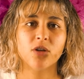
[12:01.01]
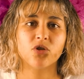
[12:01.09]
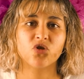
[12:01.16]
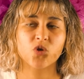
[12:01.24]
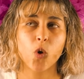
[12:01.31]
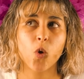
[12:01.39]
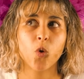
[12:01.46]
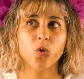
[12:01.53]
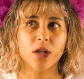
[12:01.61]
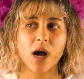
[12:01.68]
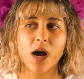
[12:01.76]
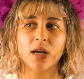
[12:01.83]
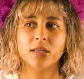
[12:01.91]
and so
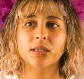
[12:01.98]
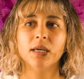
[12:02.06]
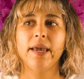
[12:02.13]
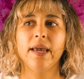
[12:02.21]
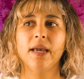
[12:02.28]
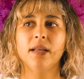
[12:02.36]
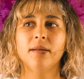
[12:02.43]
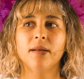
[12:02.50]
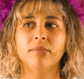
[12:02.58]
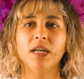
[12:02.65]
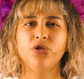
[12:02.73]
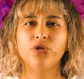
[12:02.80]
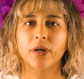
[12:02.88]
lost in
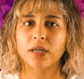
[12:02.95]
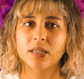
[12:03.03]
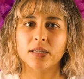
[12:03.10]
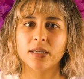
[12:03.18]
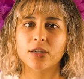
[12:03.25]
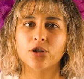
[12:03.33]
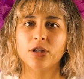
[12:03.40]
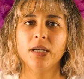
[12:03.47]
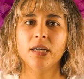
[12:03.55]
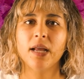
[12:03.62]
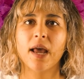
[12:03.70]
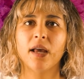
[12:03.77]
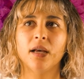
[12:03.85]
my drug
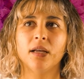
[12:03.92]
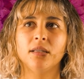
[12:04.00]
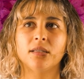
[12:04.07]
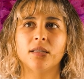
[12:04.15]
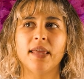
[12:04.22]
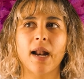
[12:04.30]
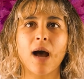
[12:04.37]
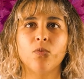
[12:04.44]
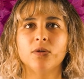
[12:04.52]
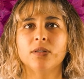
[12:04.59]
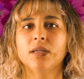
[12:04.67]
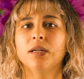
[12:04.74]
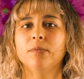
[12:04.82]
addiction, and that I
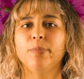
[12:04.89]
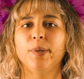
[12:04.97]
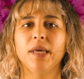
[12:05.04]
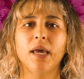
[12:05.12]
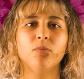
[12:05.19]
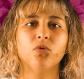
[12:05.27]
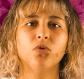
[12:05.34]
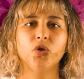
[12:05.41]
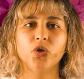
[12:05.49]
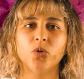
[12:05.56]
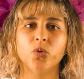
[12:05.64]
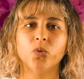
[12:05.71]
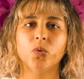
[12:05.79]
wasn't gonna be able
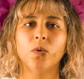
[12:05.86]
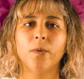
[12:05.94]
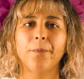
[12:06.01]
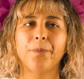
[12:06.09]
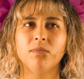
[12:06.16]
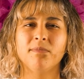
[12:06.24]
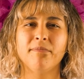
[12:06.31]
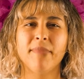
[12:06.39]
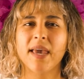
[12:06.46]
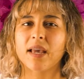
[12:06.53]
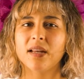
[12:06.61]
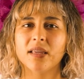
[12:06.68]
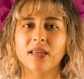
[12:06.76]
to
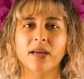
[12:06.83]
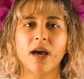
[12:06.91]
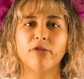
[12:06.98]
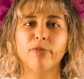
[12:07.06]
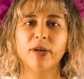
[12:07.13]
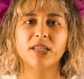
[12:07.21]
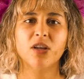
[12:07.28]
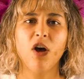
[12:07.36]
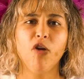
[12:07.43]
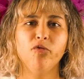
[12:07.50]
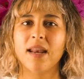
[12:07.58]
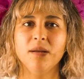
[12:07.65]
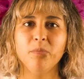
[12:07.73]
make anything out of
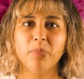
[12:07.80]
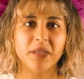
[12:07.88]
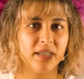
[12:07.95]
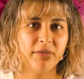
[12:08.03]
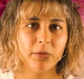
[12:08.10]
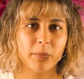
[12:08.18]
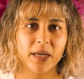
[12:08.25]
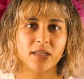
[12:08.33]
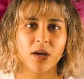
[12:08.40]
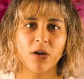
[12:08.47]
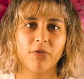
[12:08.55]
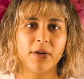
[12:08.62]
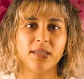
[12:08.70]
myself. I didn't believe in
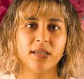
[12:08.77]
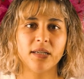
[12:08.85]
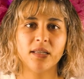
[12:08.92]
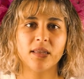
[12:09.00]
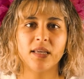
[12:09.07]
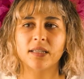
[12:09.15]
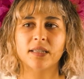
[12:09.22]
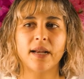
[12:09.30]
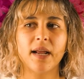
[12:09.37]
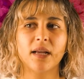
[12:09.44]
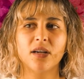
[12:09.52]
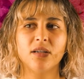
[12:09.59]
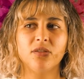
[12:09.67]
myself. I didn't think that
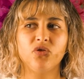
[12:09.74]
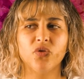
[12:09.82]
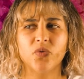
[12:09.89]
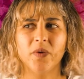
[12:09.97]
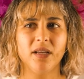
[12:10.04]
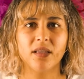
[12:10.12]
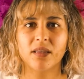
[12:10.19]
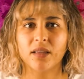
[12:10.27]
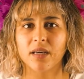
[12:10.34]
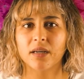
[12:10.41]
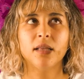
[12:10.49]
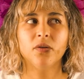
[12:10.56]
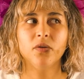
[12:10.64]
I could do
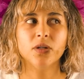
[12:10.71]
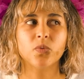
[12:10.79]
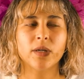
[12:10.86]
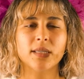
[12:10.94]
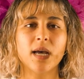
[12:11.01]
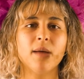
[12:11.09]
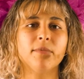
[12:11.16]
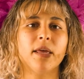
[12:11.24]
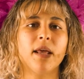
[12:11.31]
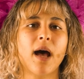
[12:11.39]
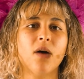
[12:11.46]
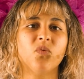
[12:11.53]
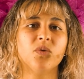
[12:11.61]
anything. There was one time that
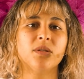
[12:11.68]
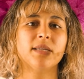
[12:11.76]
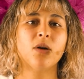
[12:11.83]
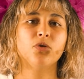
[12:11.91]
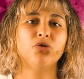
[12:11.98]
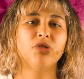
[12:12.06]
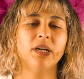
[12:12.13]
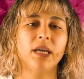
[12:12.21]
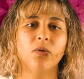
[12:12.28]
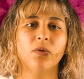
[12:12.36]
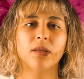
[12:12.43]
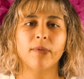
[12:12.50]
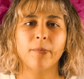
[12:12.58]
I was out
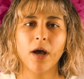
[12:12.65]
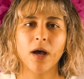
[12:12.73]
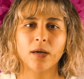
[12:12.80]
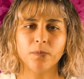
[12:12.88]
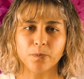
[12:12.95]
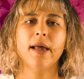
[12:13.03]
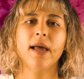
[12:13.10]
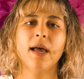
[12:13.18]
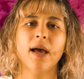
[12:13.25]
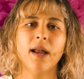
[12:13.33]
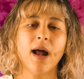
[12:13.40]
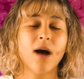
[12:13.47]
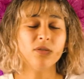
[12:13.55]
drinking with my mom
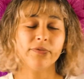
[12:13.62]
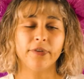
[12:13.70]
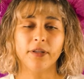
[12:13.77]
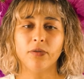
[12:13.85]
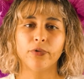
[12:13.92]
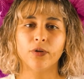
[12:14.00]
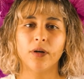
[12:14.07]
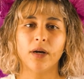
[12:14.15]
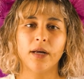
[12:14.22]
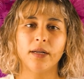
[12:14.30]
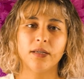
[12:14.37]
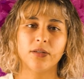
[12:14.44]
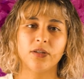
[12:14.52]
and I was feeling real
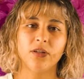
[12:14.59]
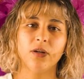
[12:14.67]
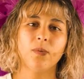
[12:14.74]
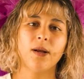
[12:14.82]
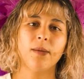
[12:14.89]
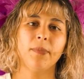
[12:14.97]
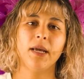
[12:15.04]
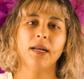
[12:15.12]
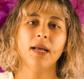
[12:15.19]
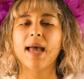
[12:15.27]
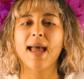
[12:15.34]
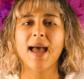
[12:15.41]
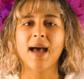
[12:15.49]
honest, you know what I mean?
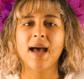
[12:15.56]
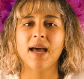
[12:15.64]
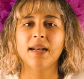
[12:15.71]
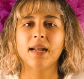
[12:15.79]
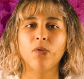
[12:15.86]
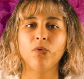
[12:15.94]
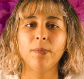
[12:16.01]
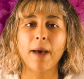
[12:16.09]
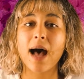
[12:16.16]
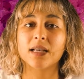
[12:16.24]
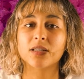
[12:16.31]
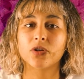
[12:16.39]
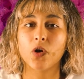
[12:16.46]
And we
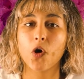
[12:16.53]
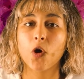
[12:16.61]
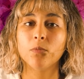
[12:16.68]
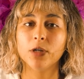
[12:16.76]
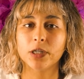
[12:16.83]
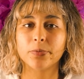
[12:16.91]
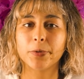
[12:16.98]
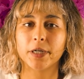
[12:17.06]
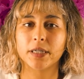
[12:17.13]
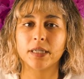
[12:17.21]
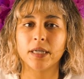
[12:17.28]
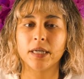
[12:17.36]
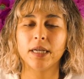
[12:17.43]
passed a homeless
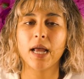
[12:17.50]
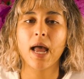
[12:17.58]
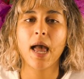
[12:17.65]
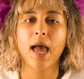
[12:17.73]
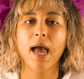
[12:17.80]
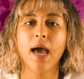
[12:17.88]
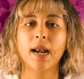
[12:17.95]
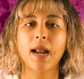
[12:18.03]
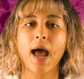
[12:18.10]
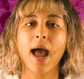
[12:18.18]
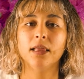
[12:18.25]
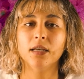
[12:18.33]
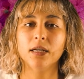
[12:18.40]
person and
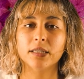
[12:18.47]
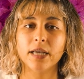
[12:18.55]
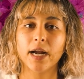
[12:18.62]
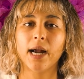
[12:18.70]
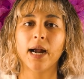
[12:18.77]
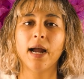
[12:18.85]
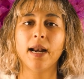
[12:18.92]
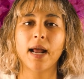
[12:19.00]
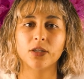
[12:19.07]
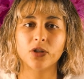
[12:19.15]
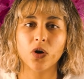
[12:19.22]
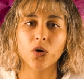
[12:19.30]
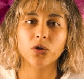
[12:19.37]
I looked at her and I
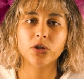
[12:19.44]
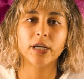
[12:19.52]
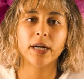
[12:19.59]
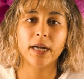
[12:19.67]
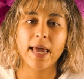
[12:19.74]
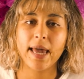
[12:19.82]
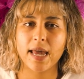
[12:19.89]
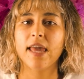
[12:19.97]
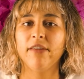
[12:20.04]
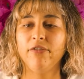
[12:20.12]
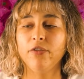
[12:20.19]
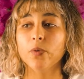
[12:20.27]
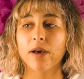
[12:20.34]
told her, hey,
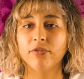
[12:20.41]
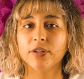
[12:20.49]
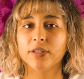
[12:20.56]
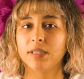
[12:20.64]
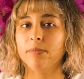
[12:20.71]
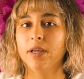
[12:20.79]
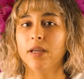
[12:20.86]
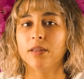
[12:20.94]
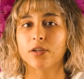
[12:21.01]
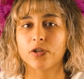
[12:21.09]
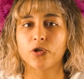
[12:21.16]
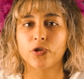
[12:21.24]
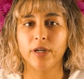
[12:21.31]
if you ever see me in
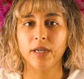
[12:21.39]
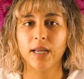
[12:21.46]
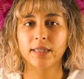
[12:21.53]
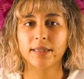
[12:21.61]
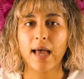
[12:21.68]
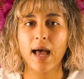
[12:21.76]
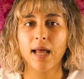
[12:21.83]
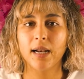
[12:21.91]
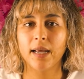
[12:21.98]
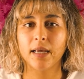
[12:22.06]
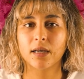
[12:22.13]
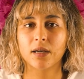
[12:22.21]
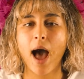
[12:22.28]
the street like that,
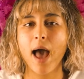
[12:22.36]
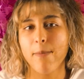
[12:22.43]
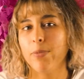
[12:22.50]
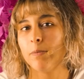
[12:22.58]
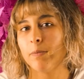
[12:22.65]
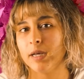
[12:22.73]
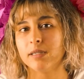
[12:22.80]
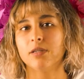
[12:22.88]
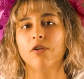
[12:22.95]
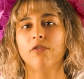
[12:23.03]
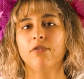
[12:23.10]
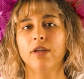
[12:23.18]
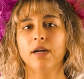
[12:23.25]
like, I put
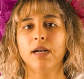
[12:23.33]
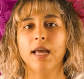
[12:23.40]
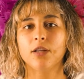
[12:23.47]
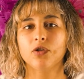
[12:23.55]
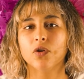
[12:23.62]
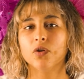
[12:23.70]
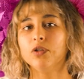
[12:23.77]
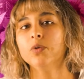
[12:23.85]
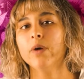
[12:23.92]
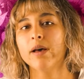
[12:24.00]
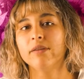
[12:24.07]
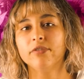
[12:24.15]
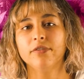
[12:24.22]
myself there. Like, don't
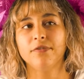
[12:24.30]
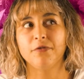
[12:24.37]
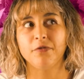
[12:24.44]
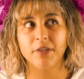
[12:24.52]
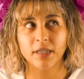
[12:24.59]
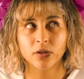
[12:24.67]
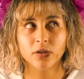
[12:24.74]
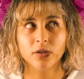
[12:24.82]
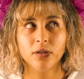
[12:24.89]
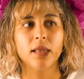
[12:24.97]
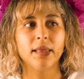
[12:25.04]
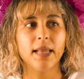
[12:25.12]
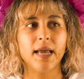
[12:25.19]
you ever
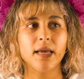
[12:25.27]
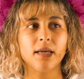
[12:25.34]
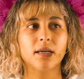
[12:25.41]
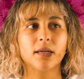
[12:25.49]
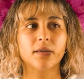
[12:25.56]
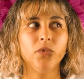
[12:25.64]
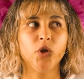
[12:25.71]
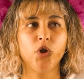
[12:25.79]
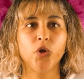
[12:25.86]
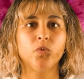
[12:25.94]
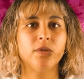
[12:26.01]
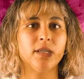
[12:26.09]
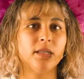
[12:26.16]
feel like
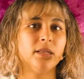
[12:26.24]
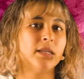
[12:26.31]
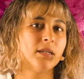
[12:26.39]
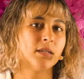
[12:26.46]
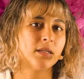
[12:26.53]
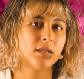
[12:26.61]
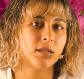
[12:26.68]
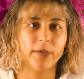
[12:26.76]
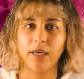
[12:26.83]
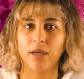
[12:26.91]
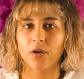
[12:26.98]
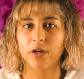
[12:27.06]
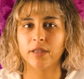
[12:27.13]
you did this to
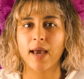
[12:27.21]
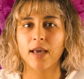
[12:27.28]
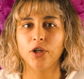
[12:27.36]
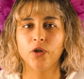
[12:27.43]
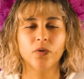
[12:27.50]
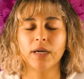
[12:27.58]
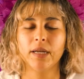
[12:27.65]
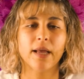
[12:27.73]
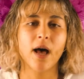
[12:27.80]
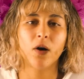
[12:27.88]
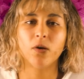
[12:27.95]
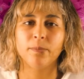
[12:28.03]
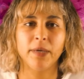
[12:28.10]
me or that you can
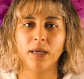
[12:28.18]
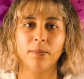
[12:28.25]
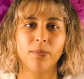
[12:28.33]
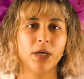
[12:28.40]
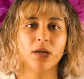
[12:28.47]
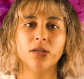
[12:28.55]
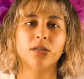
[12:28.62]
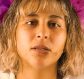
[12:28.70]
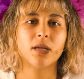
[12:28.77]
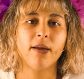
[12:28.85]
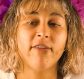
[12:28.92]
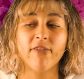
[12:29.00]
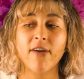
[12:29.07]
help me? Because
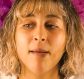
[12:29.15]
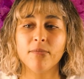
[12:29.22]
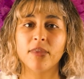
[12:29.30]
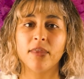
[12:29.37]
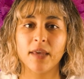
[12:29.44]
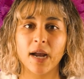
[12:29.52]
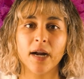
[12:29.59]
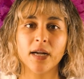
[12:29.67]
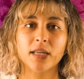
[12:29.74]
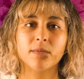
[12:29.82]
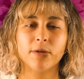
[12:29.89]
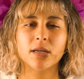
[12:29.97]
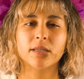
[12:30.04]
if I'm there,
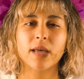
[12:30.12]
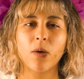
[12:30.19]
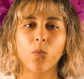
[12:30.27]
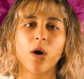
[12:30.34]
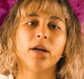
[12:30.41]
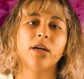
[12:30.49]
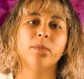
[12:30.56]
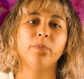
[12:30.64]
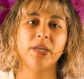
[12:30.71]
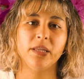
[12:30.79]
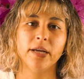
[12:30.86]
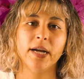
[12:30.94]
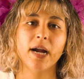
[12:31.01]
it's because I wanted to
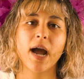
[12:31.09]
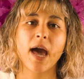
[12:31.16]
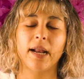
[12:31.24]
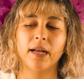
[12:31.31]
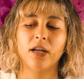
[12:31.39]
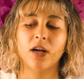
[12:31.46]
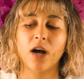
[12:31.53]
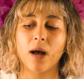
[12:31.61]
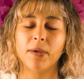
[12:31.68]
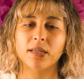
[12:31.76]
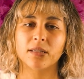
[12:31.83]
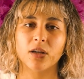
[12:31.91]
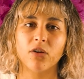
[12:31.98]
be there and I got
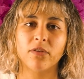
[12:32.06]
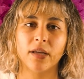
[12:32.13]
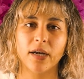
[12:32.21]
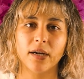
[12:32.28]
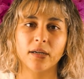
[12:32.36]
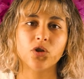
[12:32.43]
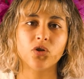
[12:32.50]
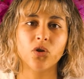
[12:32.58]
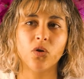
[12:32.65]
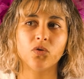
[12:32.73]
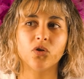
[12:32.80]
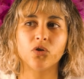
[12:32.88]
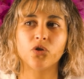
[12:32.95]
myself there.
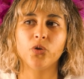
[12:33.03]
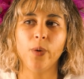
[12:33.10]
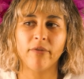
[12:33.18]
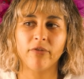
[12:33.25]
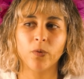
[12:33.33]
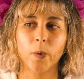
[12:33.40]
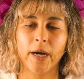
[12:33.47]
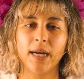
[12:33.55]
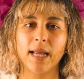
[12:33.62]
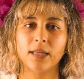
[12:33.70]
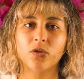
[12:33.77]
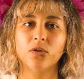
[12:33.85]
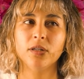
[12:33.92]
So don't you ever worry.
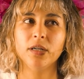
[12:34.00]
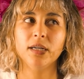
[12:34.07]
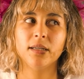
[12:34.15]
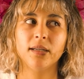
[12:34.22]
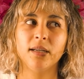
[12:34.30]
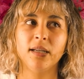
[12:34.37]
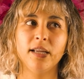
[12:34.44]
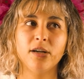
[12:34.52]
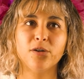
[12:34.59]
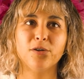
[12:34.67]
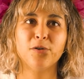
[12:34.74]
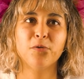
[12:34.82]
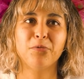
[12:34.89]
Like, those are
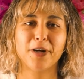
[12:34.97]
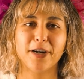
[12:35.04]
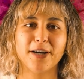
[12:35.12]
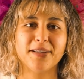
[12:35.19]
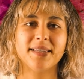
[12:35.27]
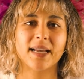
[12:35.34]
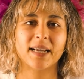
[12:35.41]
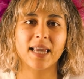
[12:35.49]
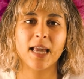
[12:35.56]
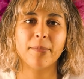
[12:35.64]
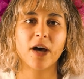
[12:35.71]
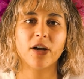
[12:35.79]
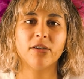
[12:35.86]
literal words that
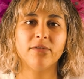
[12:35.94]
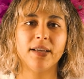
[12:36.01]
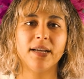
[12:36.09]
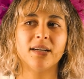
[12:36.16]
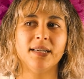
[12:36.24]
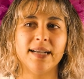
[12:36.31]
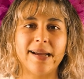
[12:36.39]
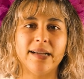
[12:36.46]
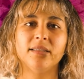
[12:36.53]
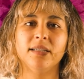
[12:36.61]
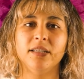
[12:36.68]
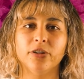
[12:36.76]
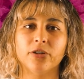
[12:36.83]
came out of like a
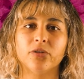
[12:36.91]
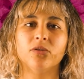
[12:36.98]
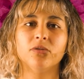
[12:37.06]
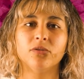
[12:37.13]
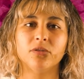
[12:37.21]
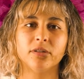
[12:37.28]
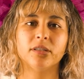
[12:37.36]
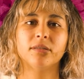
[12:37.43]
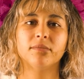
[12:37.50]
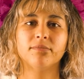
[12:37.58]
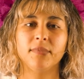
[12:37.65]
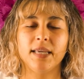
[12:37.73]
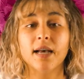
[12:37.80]
19-year-old, or
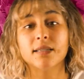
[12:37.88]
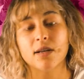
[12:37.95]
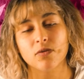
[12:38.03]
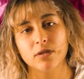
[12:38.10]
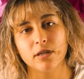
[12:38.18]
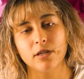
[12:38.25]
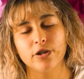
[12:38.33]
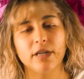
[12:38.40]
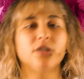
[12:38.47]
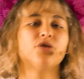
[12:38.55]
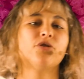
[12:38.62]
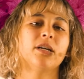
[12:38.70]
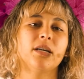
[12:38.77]
yes, I was
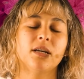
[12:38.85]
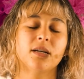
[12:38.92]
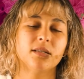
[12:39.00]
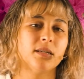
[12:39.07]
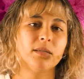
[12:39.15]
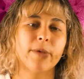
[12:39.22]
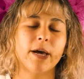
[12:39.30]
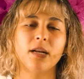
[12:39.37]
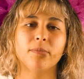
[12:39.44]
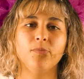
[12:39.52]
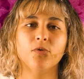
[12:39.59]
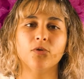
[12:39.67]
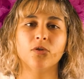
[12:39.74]
underage drinking, because Hispanic
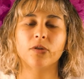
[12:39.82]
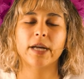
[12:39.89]
people don't